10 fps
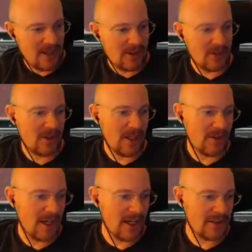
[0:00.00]
How can you get
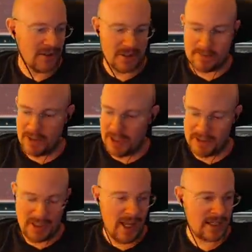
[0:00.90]
your hands on this
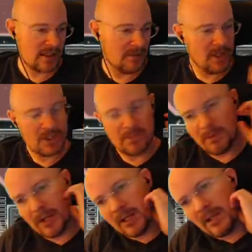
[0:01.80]
mod? Exclamation
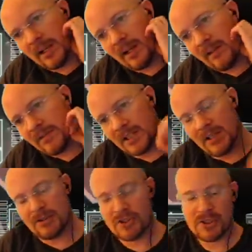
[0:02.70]
point,
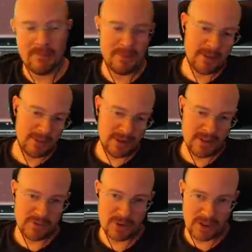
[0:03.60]
FTL ship, I
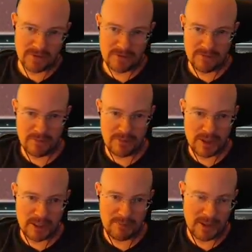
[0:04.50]
believe will give,
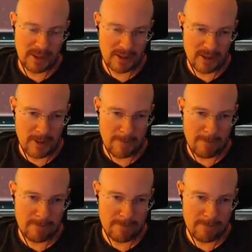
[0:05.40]
bring up a, um,